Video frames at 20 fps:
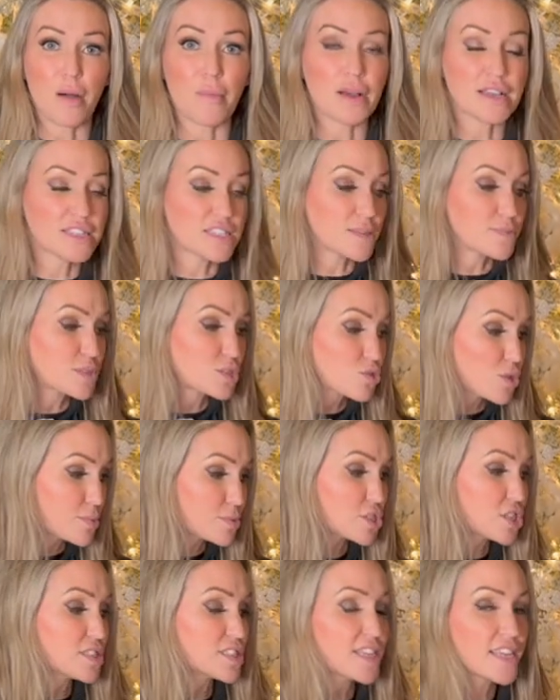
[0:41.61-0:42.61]
A
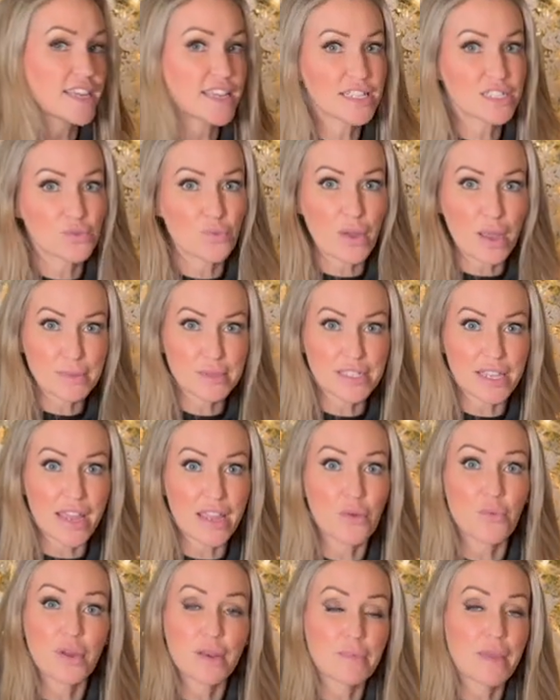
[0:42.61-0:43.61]
subscription to his website
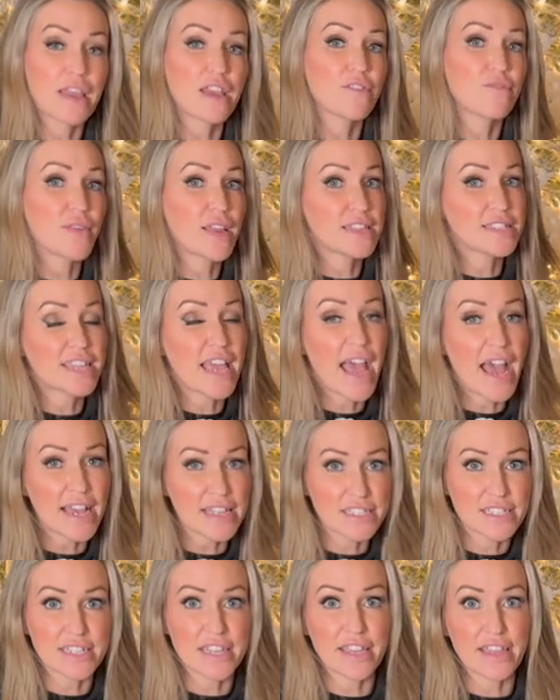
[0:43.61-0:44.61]
would make a
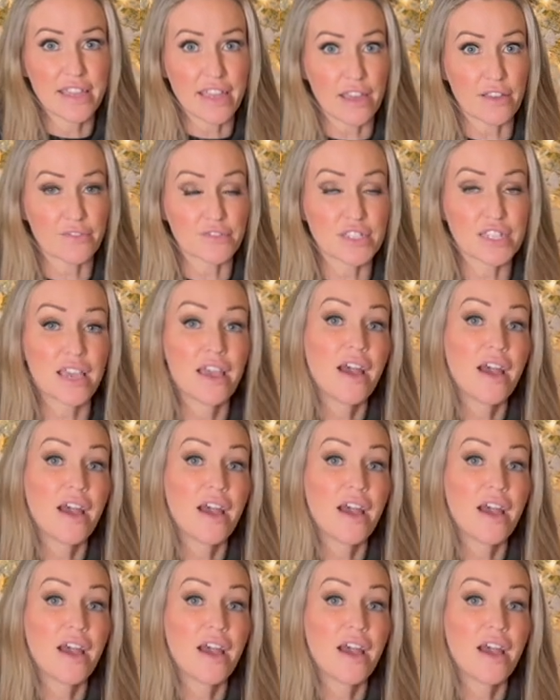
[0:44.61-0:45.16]
fantastic gift.